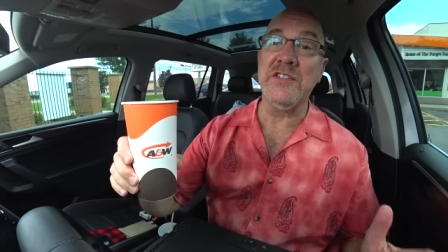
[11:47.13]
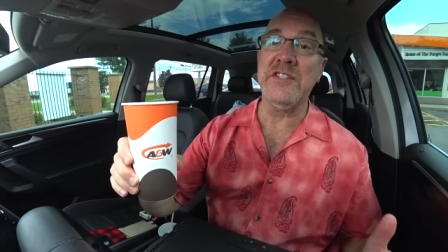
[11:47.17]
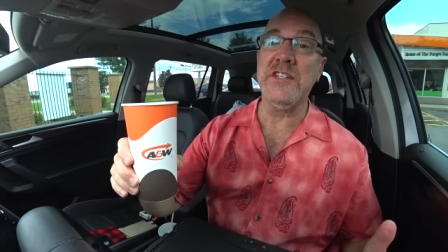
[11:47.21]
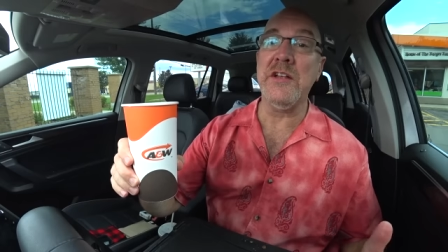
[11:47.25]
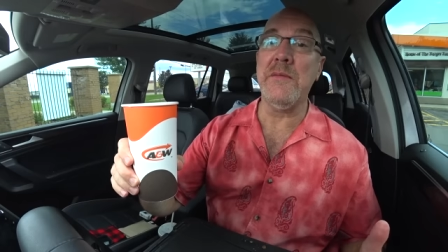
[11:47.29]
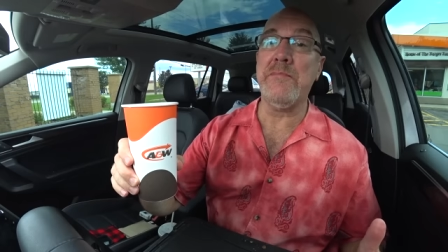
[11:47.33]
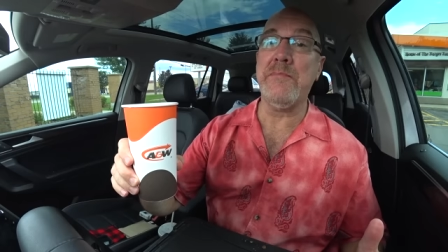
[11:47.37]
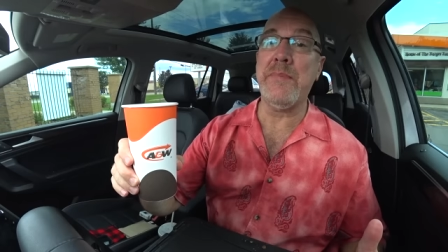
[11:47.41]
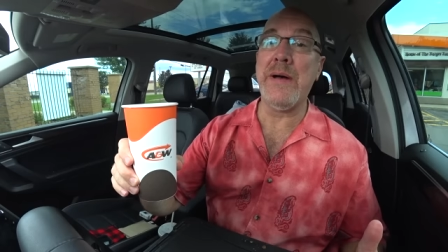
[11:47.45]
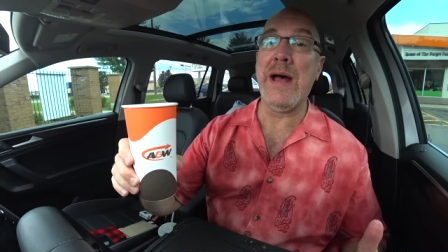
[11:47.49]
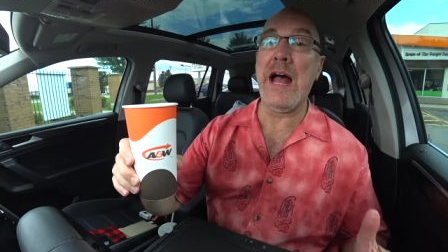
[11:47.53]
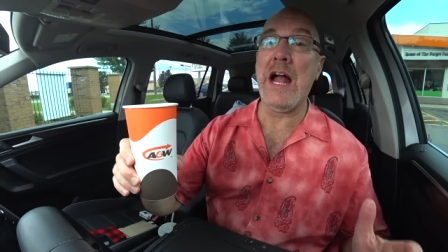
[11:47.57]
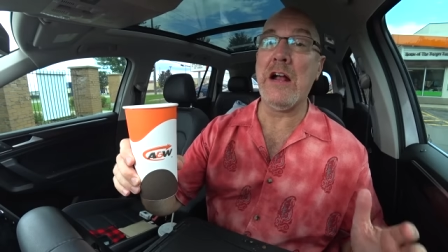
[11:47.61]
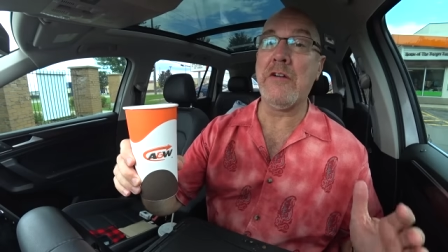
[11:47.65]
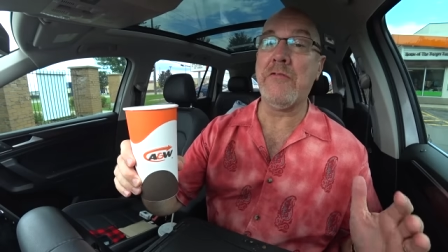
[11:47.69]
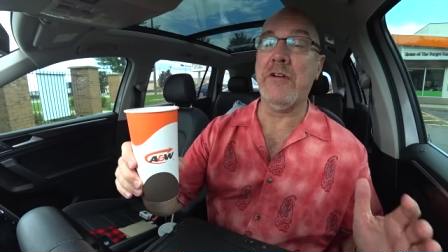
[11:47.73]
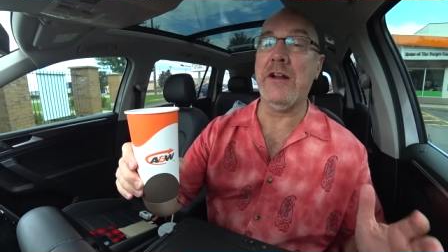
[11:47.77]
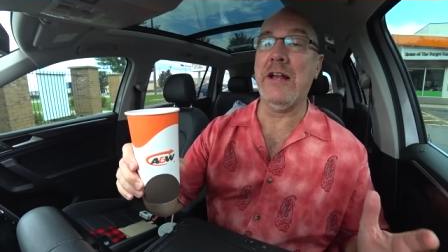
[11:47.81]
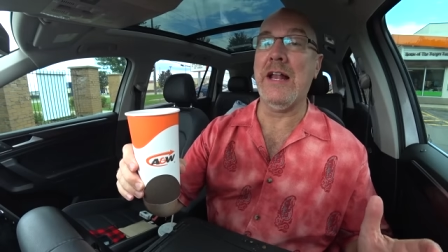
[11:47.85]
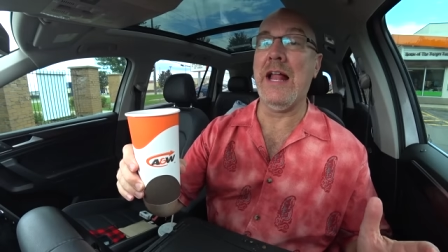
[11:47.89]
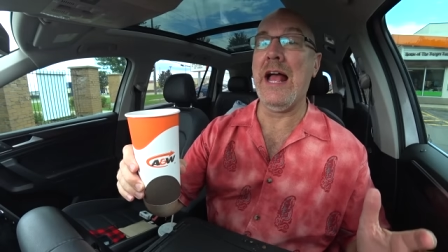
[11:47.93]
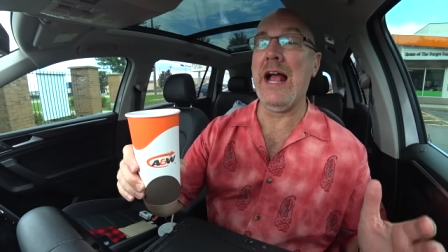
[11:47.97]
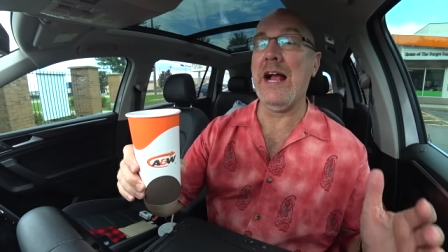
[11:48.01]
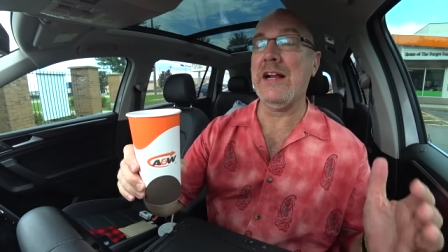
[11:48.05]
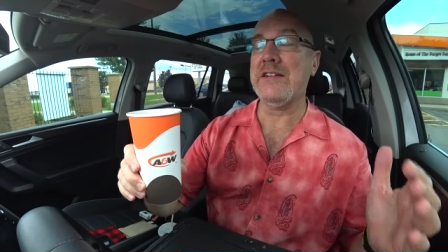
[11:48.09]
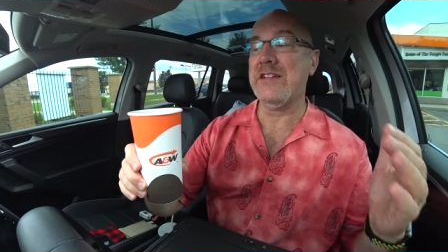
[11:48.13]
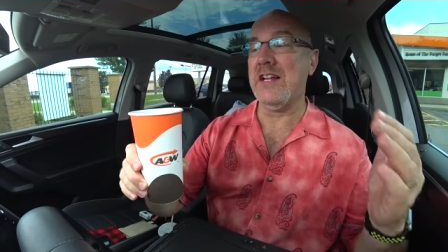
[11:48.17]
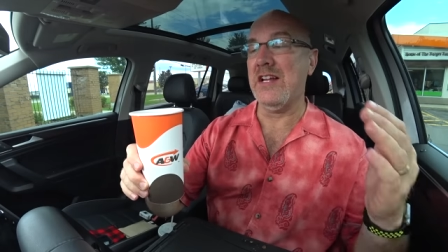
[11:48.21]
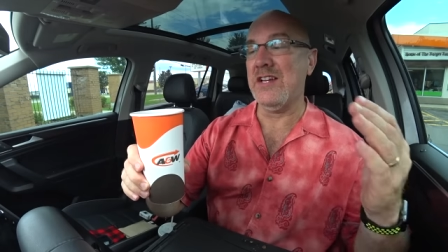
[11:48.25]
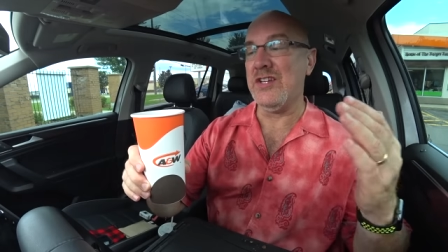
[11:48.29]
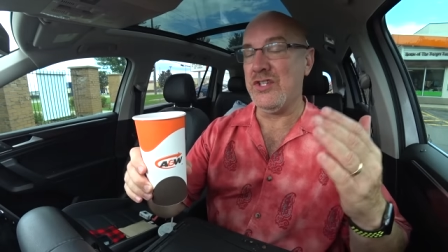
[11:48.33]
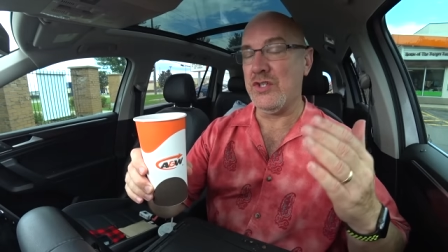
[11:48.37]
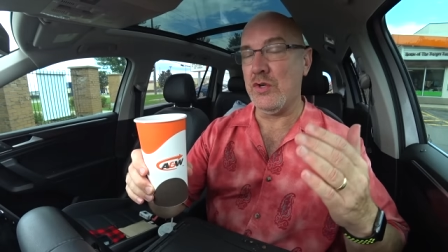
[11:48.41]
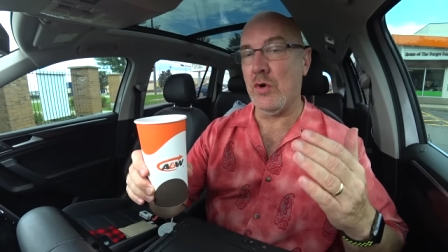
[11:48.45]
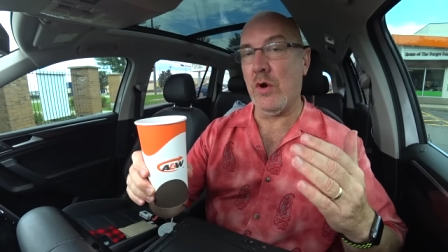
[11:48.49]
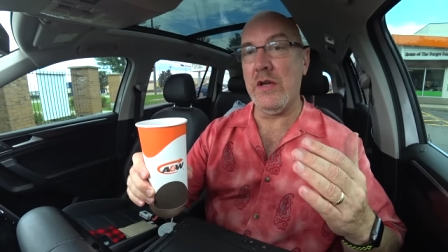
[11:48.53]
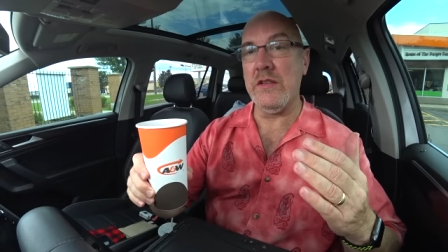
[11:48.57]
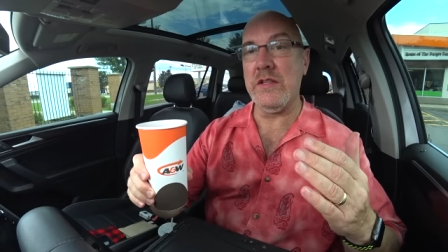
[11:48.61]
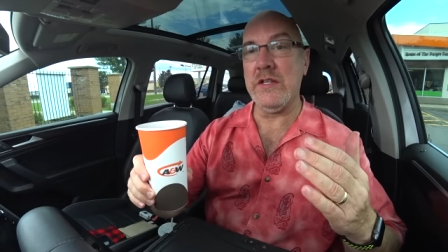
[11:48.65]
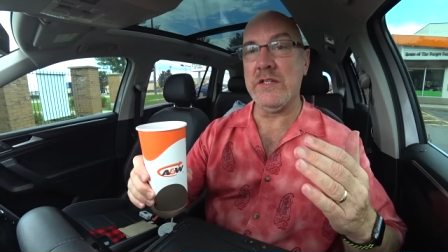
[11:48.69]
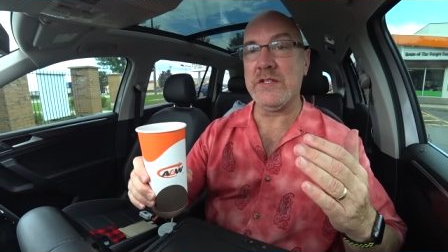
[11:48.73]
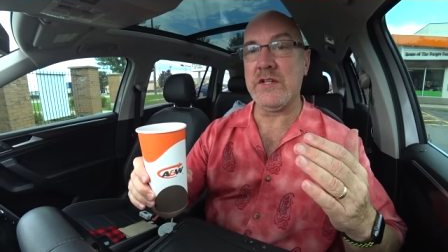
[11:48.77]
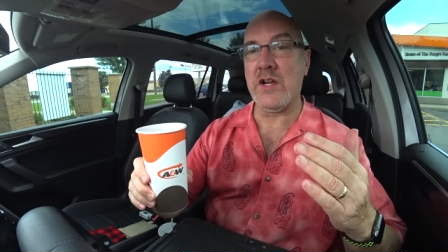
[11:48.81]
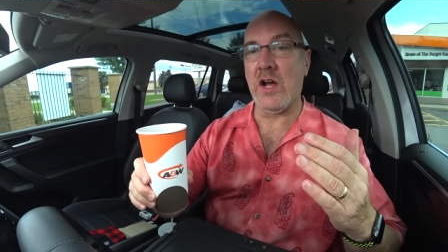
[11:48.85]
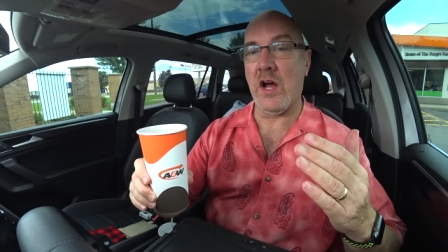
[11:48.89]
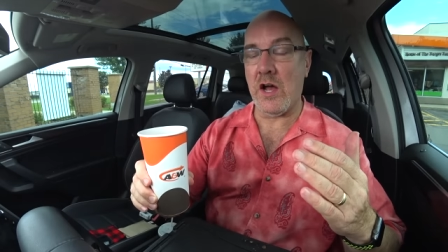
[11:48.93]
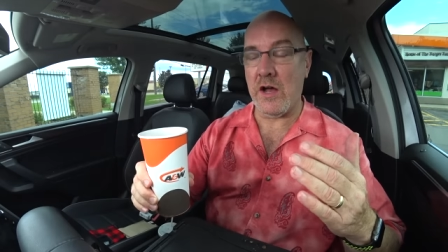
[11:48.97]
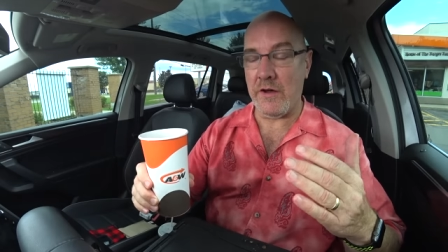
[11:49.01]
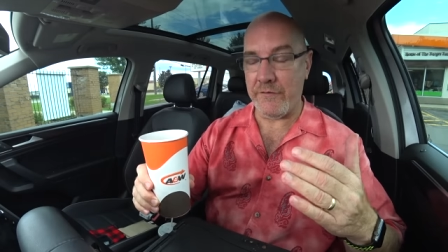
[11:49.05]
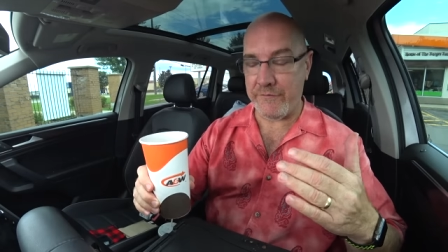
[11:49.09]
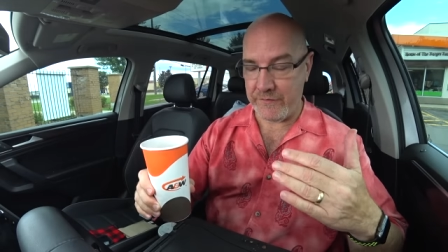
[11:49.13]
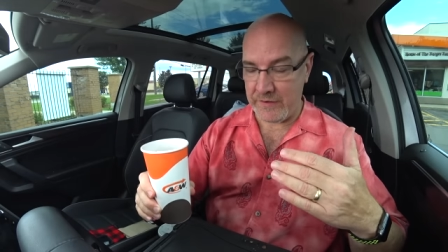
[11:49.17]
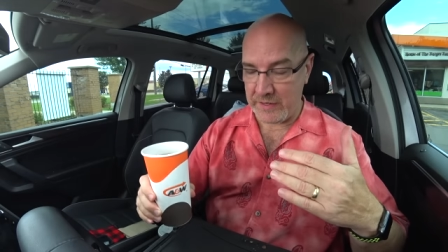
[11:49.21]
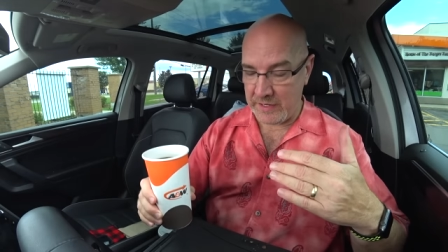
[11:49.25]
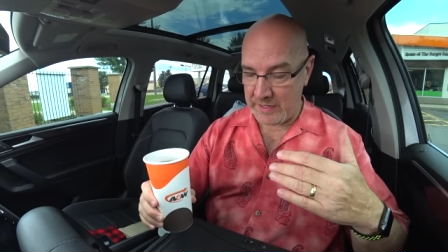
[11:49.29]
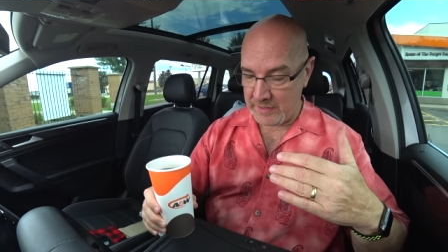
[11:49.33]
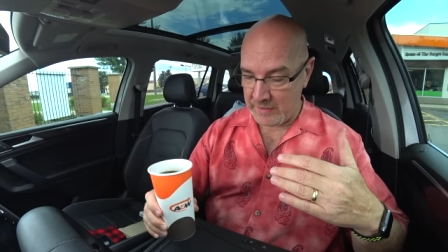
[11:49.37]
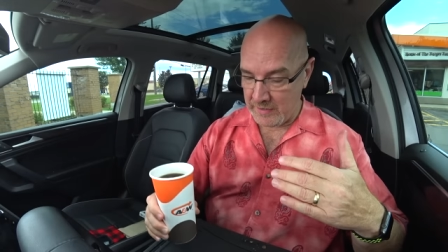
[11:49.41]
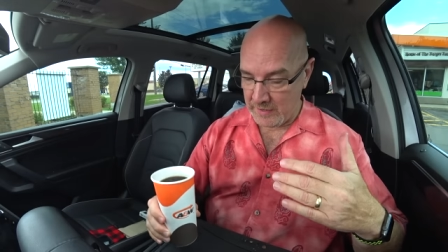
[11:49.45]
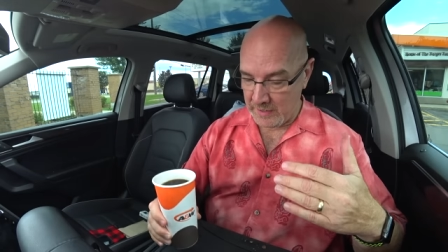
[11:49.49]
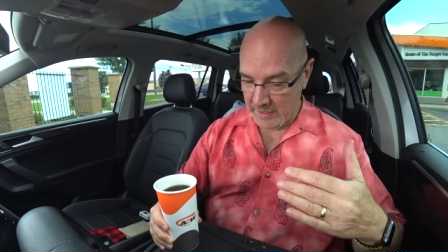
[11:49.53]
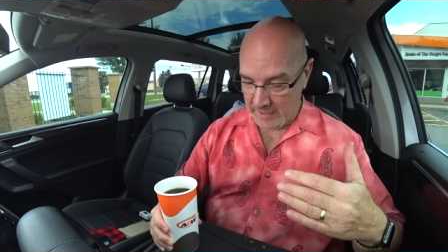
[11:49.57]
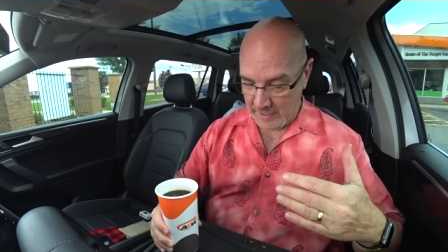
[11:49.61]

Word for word: sit back, relax, enjoy this coffee,